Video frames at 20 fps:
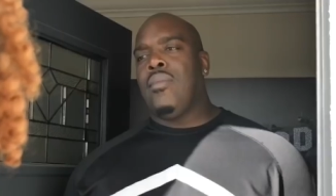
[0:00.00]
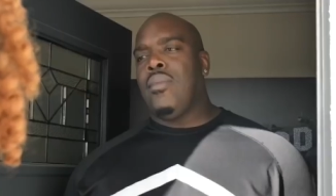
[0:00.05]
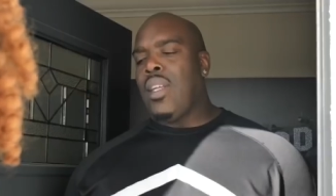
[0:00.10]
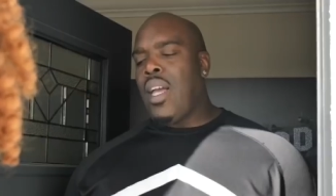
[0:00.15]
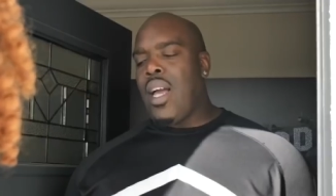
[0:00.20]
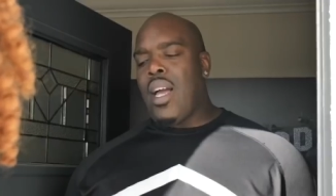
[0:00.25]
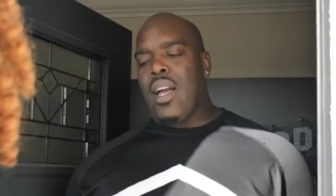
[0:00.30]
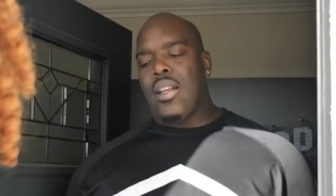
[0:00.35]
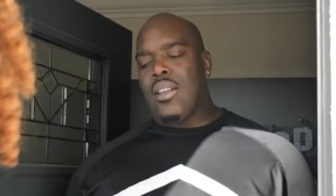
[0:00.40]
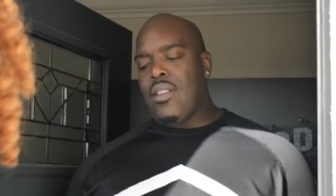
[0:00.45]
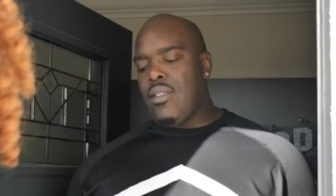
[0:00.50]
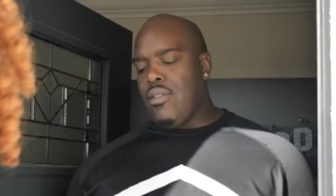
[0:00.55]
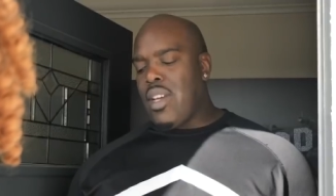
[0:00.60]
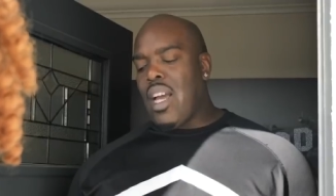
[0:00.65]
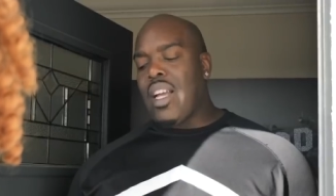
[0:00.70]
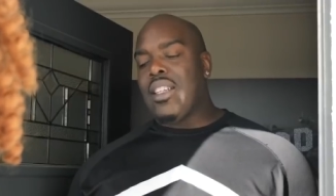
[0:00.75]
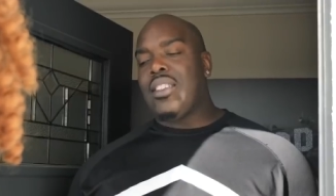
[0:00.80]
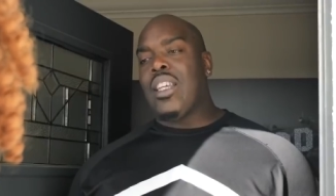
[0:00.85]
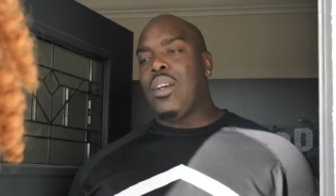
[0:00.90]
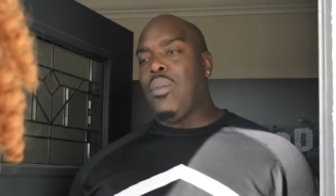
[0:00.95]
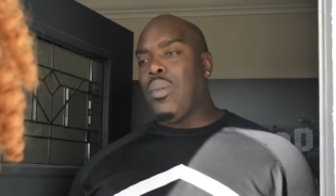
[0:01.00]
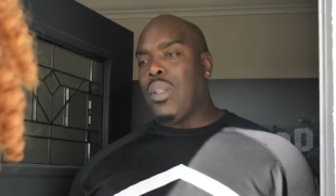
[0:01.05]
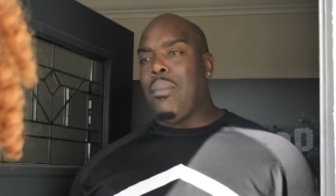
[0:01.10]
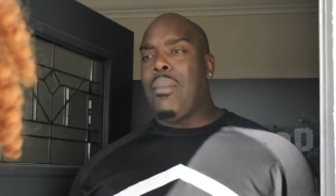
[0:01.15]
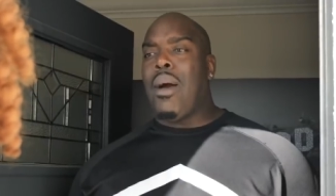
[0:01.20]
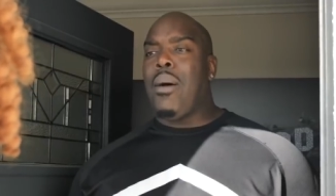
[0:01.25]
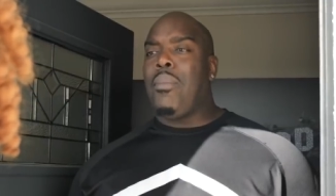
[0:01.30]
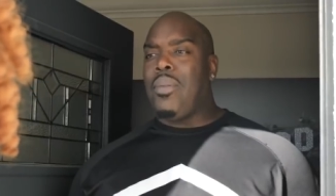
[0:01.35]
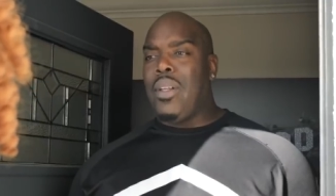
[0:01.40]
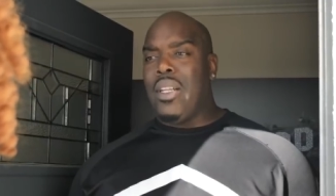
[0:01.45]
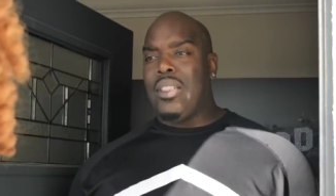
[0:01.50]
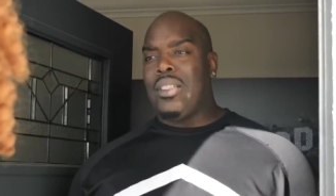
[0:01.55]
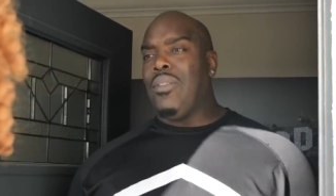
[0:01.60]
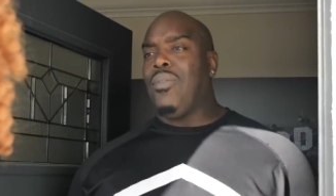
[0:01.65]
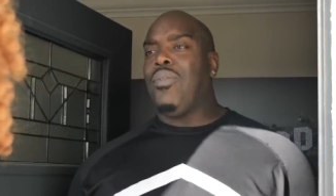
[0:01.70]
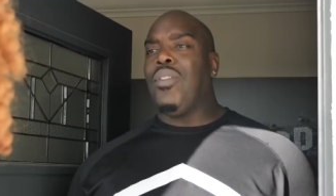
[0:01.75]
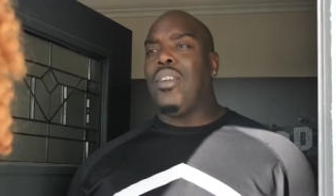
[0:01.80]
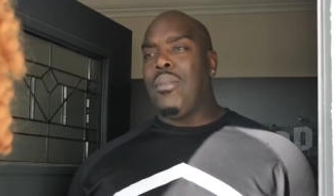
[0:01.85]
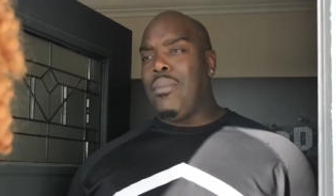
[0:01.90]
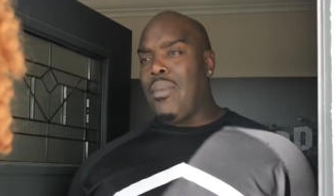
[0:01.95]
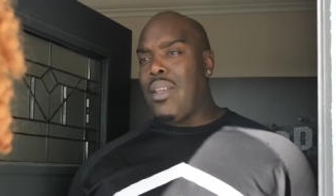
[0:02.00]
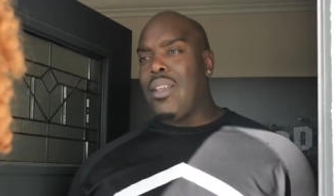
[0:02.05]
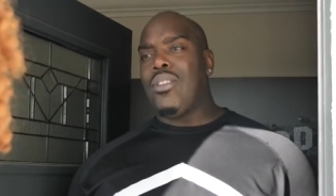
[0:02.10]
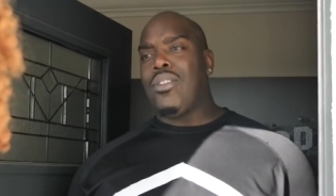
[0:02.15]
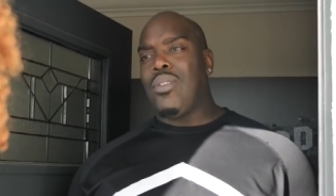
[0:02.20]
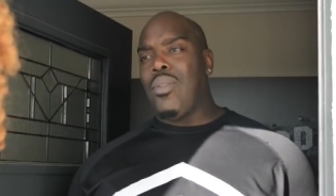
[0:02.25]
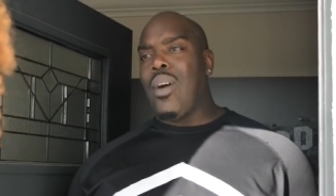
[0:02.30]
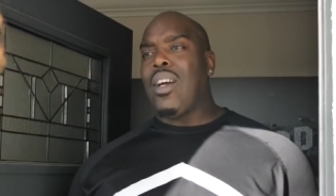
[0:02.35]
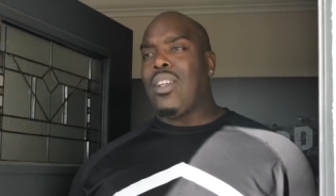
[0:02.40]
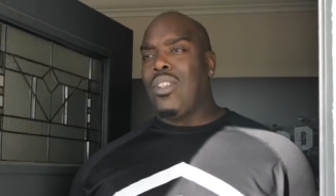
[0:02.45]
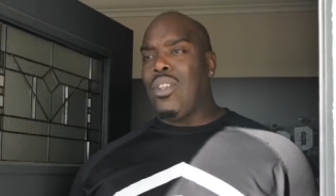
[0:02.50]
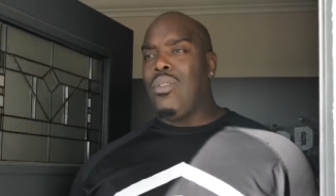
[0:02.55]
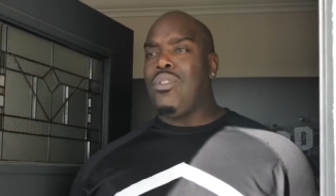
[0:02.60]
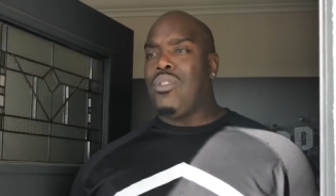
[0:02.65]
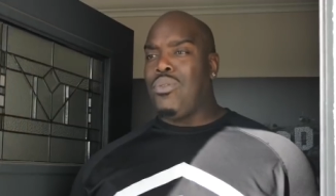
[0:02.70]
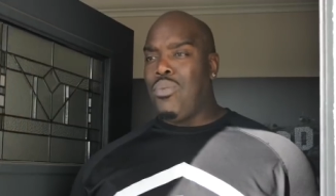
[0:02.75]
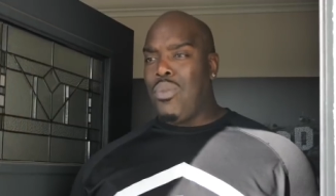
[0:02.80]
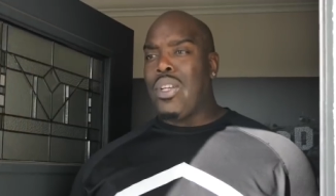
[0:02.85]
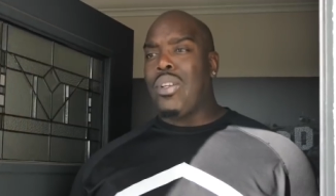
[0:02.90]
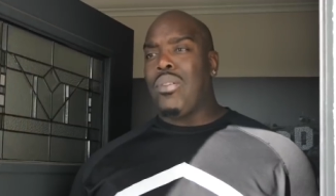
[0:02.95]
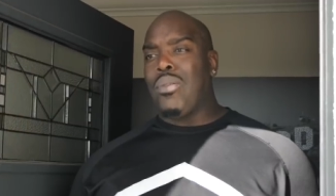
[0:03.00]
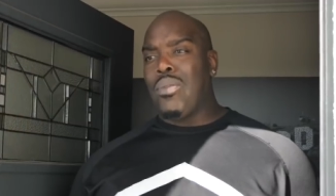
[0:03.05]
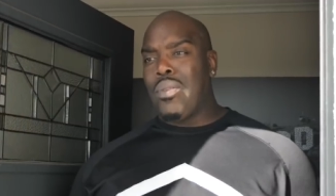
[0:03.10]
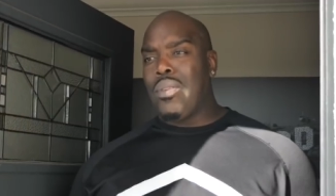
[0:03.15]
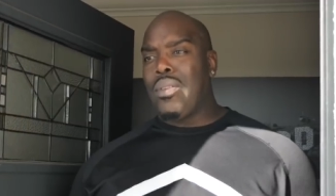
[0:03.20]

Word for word: Nah, you gotta take one at my place in front of me so I can know it's real.